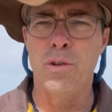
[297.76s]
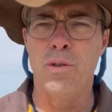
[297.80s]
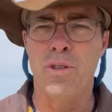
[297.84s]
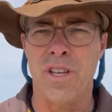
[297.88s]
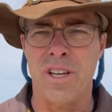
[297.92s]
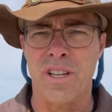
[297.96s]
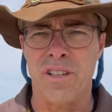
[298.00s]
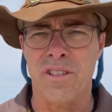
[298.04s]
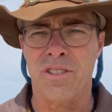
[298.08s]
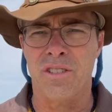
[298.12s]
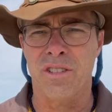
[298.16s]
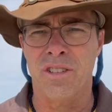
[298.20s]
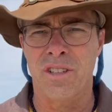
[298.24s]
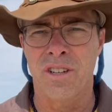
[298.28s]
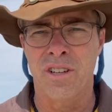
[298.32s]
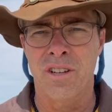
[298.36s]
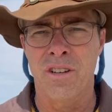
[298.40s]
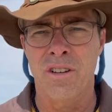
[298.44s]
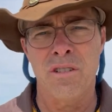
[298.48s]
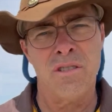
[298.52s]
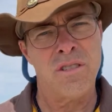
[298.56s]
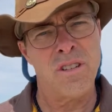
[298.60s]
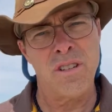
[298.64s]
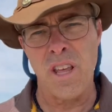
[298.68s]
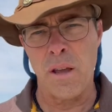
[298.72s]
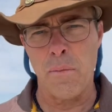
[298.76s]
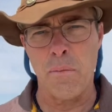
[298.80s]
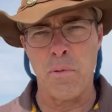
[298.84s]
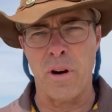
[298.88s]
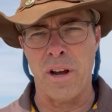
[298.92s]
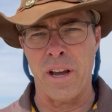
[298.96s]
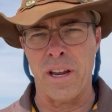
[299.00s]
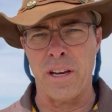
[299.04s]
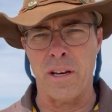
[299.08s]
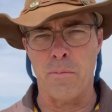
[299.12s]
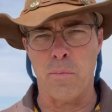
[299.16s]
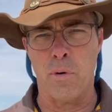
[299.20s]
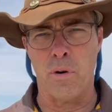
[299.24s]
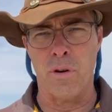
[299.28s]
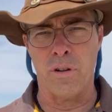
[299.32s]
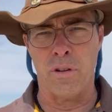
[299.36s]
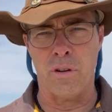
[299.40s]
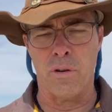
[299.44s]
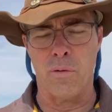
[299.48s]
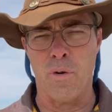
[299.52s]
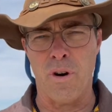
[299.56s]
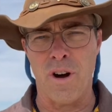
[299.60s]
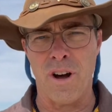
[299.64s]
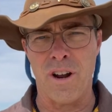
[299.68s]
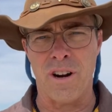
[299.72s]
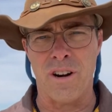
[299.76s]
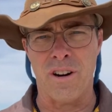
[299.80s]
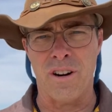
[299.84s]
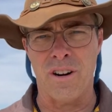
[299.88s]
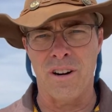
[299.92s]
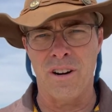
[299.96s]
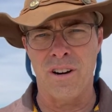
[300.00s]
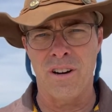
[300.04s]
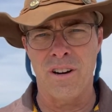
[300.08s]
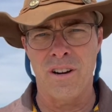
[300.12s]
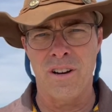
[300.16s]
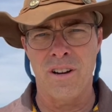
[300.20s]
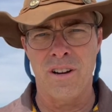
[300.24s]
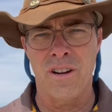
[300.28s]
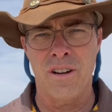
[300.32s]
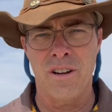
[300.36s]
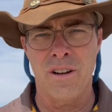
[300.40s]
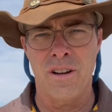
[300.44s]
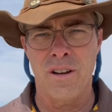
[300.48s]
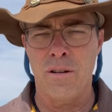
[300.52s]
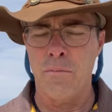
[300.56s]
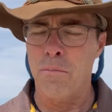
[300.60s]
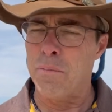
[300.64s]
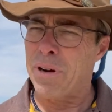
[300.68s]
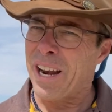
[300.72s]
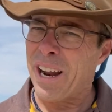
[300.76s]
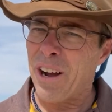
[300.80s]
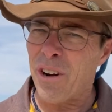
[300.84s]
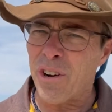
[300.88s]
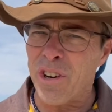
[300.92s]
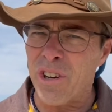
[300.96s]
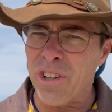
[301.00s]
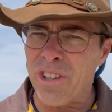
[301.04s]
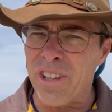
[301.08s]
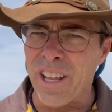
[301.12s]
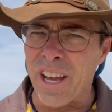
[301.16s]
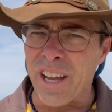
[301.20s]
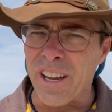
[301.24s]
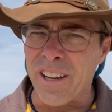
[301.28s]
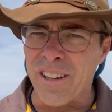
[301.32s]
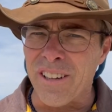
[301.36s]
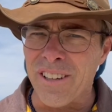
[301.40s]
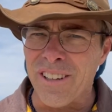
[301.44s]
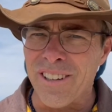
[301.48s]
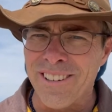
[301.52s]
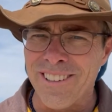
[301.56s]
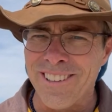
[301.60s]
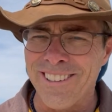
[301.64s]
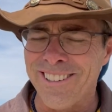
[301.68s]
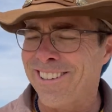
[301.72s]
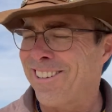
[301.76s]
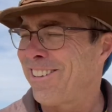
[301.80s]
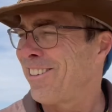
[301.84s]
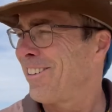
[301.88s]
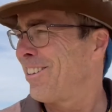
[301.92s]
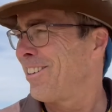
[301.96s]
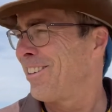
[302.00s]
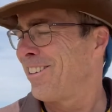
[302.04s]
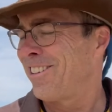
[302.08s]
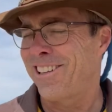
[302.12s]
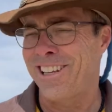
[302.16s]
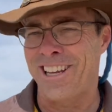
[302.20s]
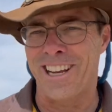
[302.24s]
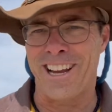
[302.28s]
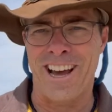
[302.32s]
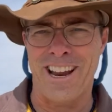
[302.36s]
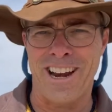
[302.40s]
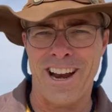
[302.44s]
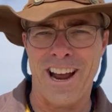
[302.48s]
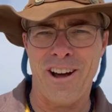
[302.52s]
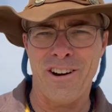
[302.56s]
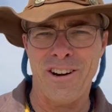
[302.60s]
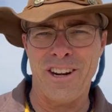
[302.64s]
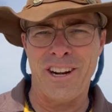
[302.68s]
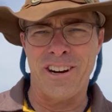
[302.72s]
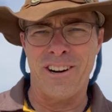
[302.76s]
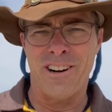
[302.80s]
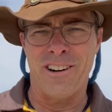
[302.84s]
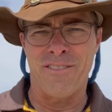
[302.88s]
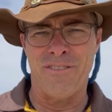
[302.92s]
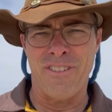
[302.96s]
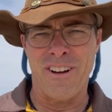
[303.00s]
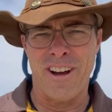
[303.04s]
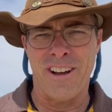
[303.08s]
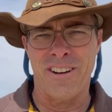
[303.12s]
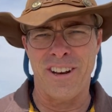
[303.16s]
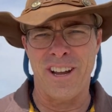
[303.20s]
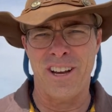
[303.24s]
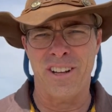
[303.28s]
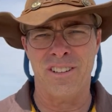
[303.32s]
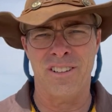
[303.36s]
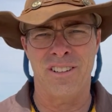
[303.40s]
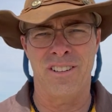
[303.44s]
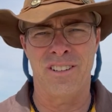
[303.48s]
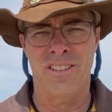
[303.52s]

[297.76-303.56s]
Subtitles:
this, so they planned to boil their water. But how could they? They got out here and found out